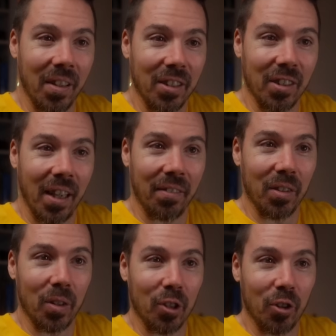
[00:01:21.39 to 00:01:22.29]
I just have
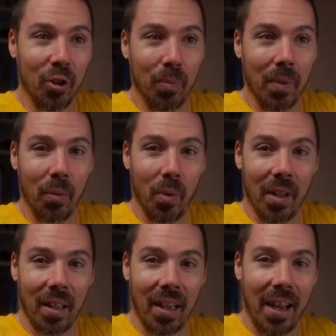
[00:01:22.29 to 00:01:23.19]
to assume that one
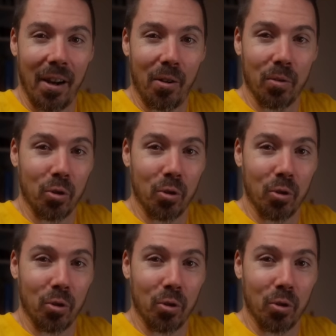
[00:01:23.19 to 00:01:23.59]
of the cow